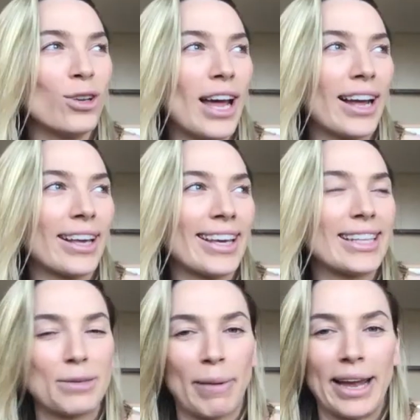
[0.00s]
like
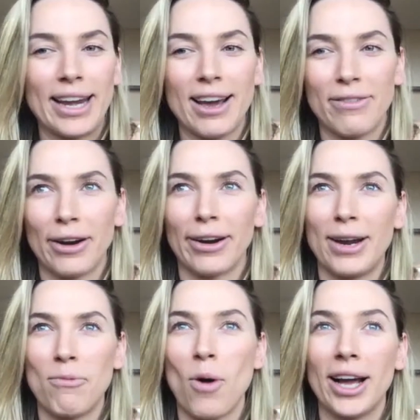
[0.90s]
it's been a very
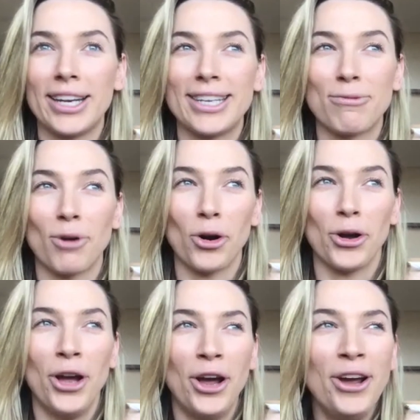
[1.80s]
windy road
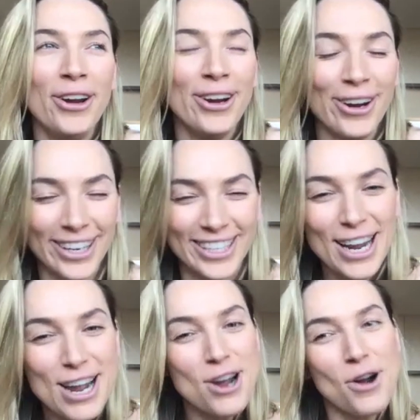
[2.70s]

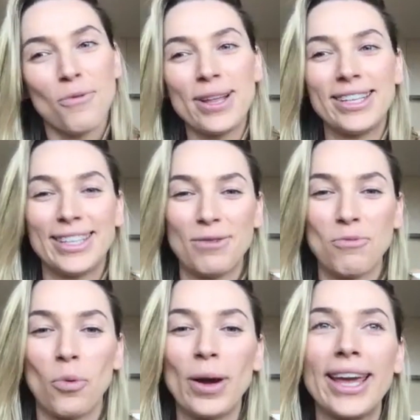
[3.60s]
with
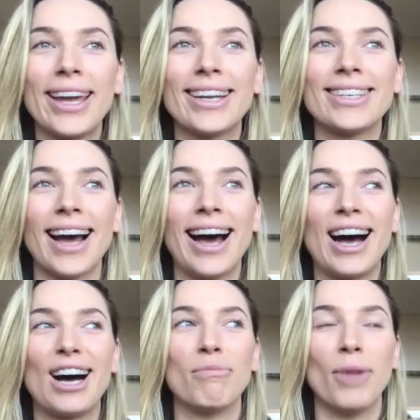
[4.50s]
some weird
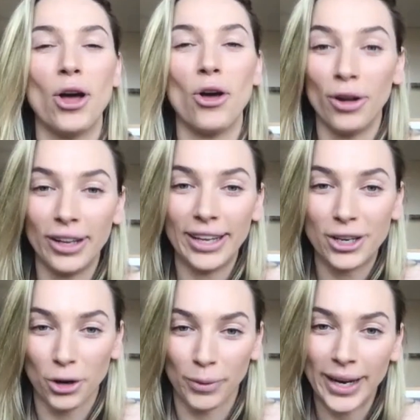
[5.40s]
um, early
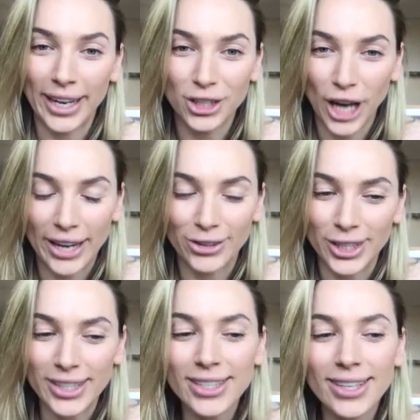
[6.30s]
career
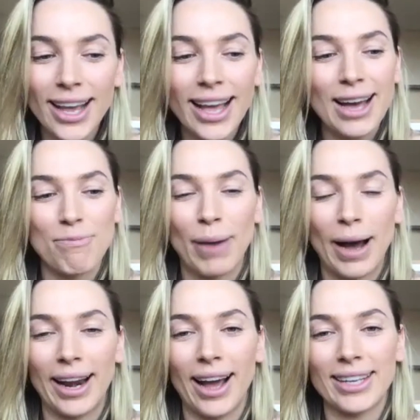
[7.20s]
changes.
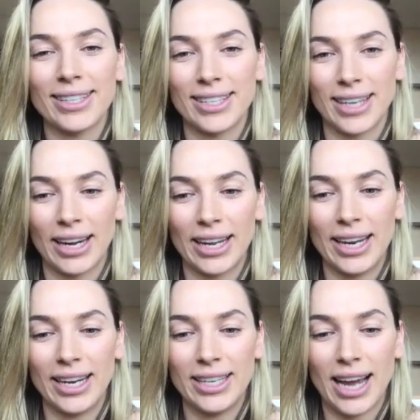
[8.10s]
But I
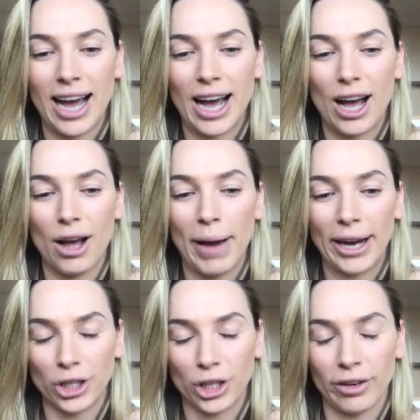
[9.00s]
studied uh,
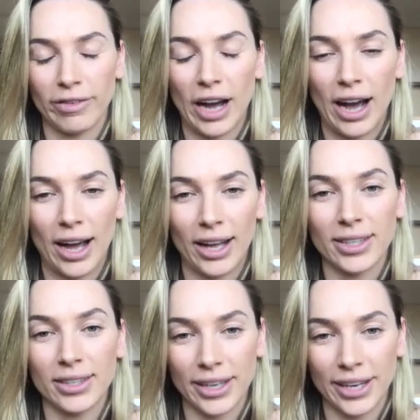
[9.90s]
Bachelor of Arts
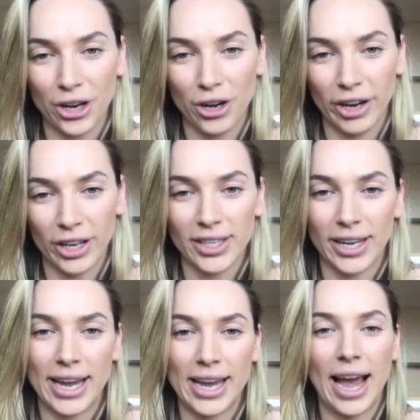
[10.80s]
at Sydney
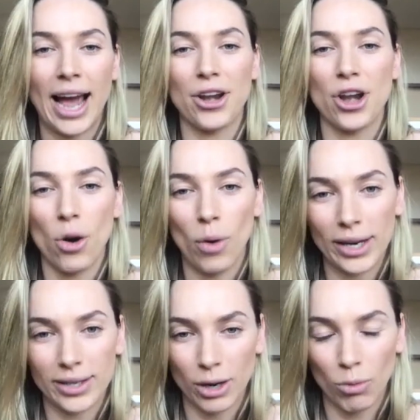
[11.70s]
University, had no
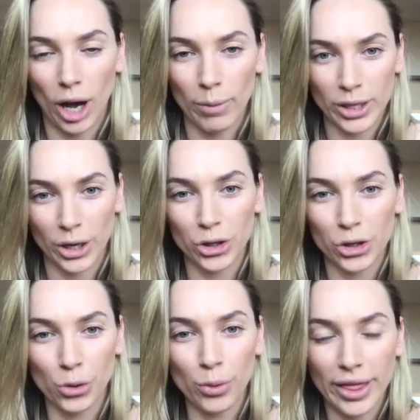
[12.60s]
idea what I was going to
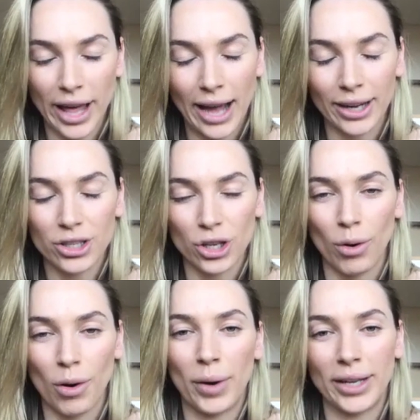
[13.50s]
do with that. So
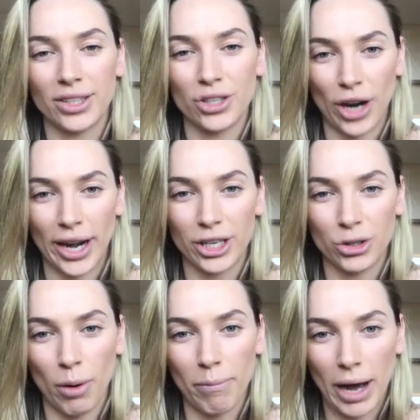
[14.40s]
I went straight into
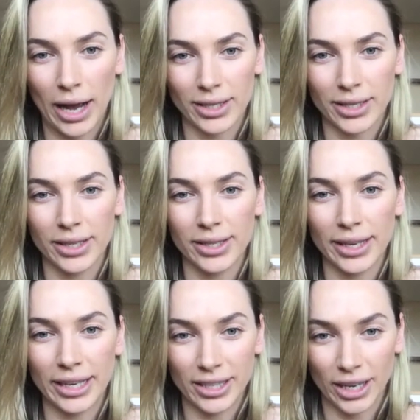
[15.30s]
a Master's
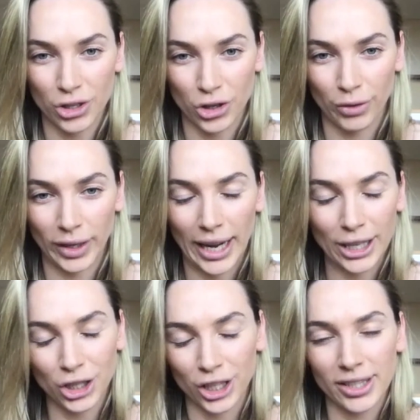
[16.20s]
in Industrial
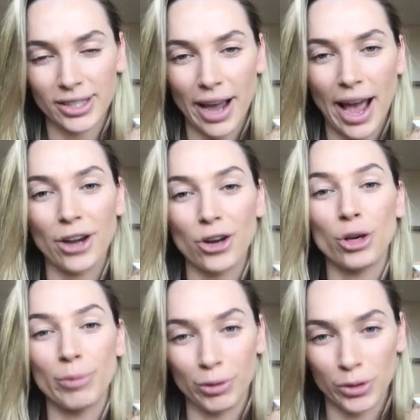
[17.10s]
Relations and
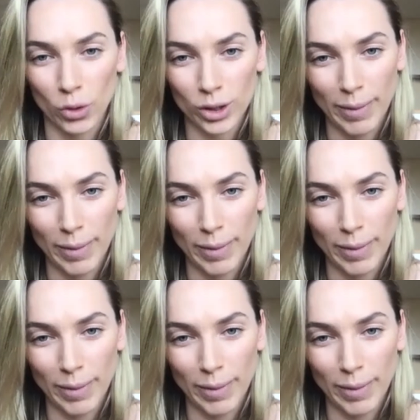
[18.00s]
Human Resource